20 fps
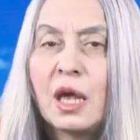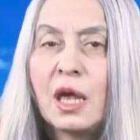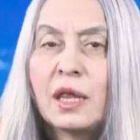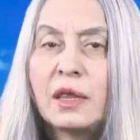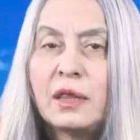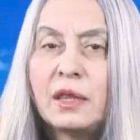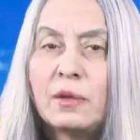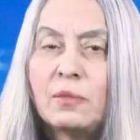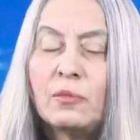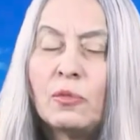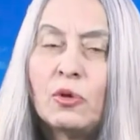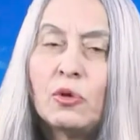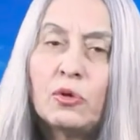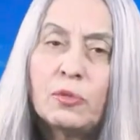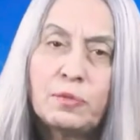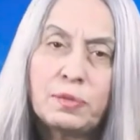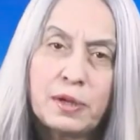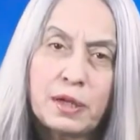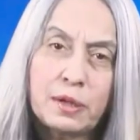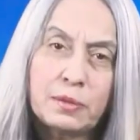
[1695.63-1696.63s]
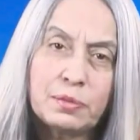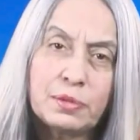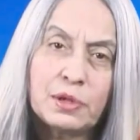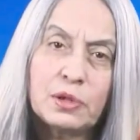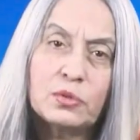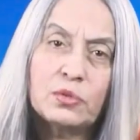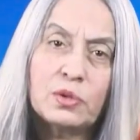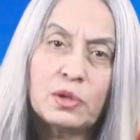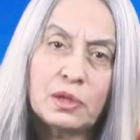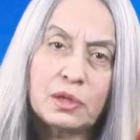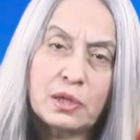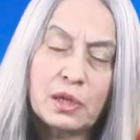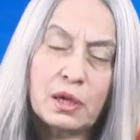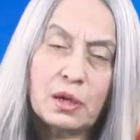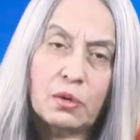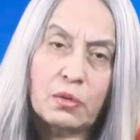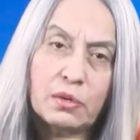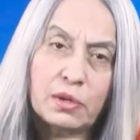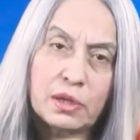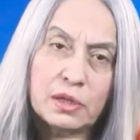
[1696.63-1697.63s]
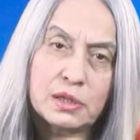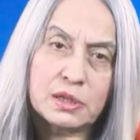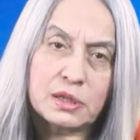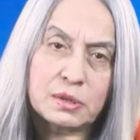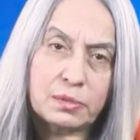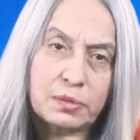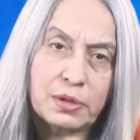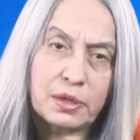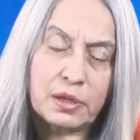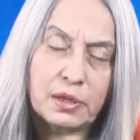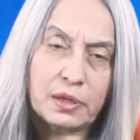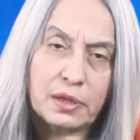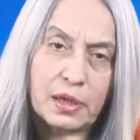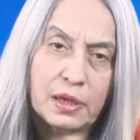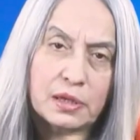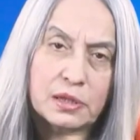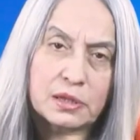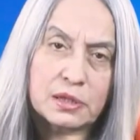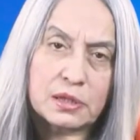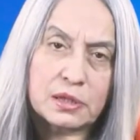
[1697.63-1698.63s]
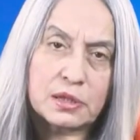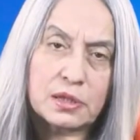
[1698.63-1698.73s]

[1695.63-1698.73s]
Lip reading: the more people will know is paradise,